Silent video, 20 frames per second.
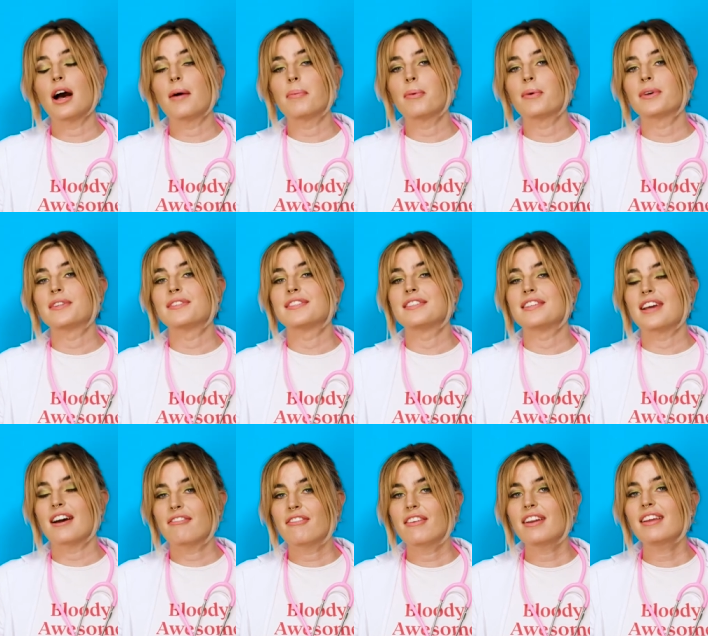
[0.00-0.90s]
cup was
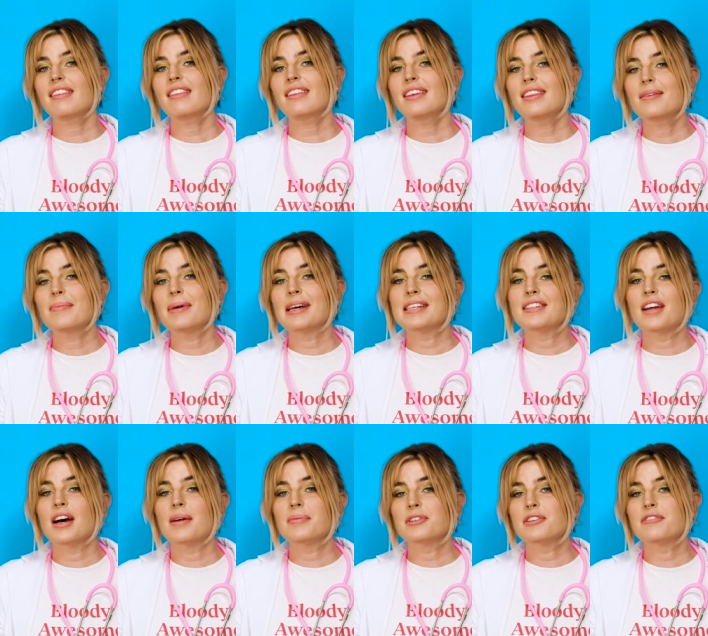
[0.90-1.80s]
definitely the best
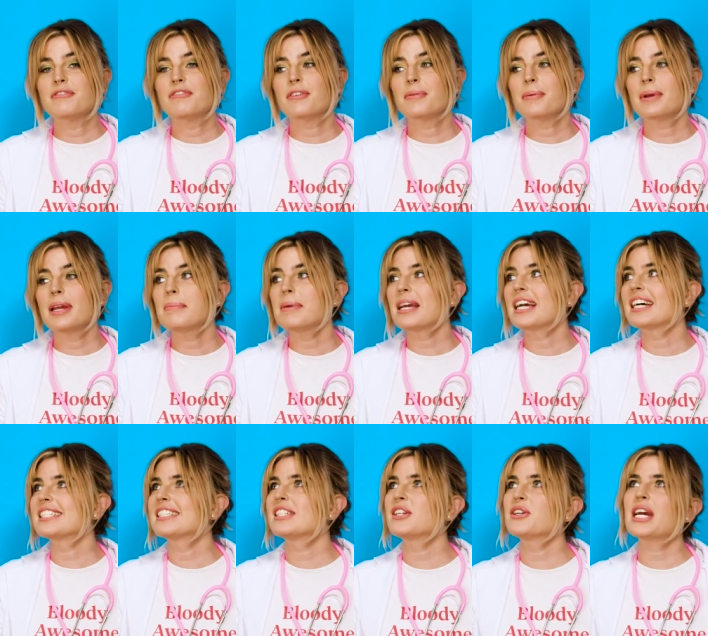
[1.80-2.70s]
option for me
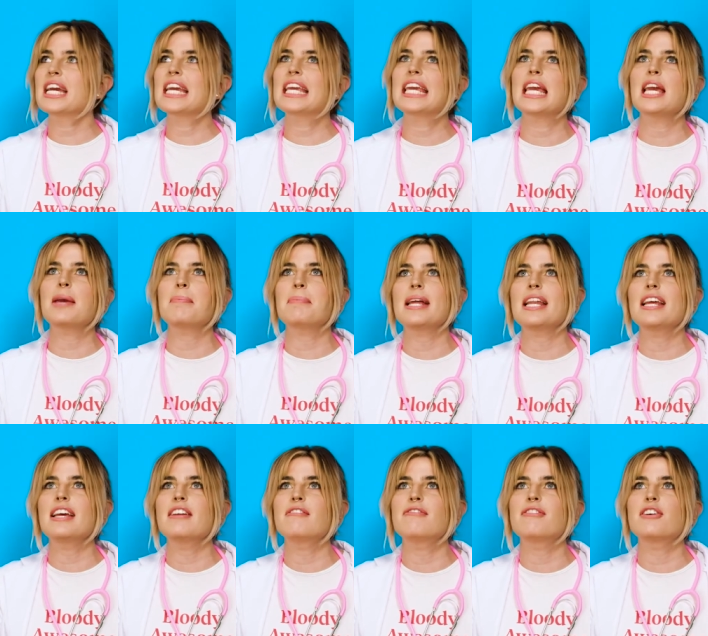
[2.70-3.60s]
because you can keep it
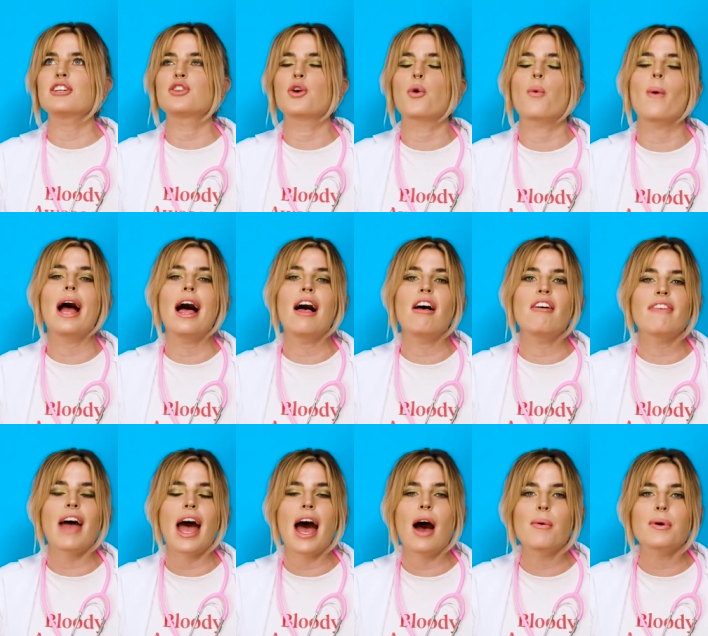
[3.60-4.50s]
in for
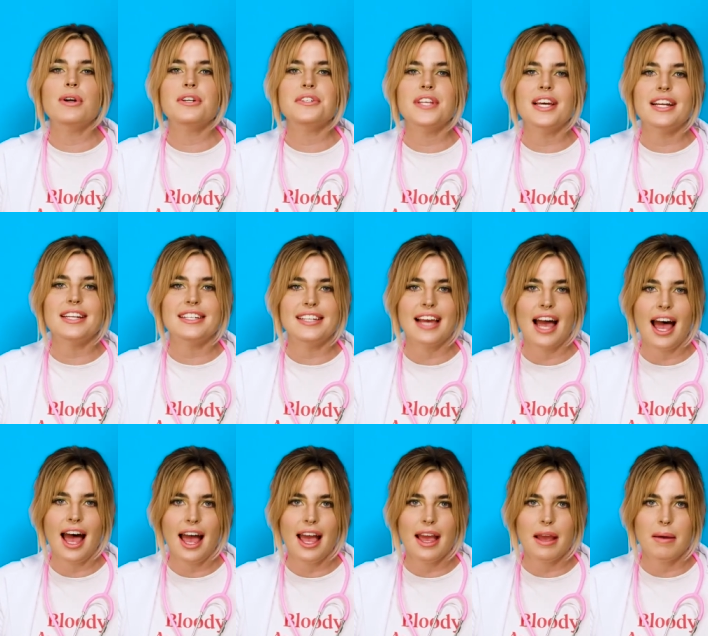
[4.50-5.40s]
12 hours at a
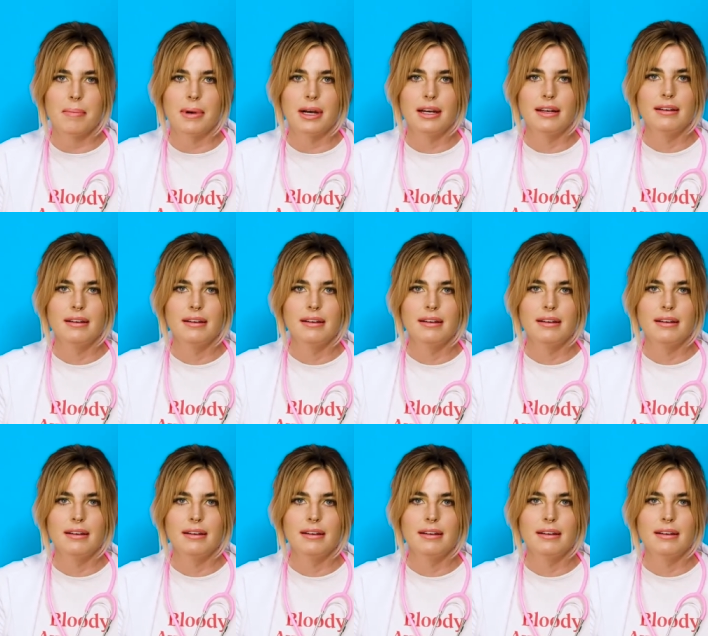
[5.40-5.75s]
time.